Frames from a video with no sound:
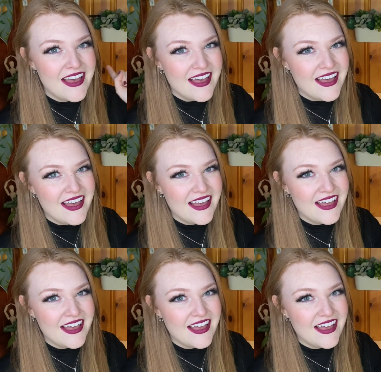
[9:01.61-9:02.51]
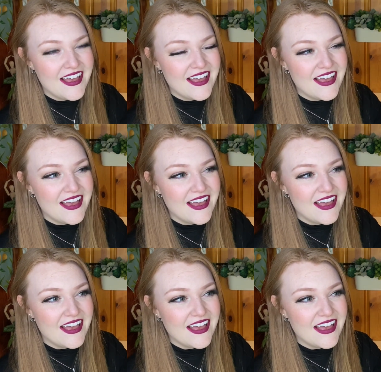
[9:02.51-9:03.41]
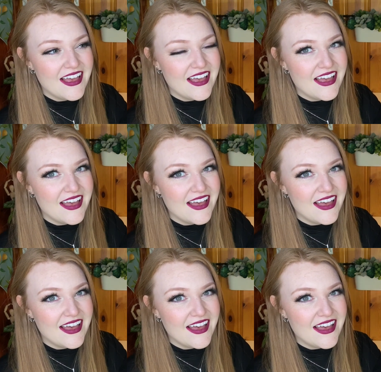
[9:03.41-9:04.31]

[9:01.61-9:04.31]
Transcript: [no speech]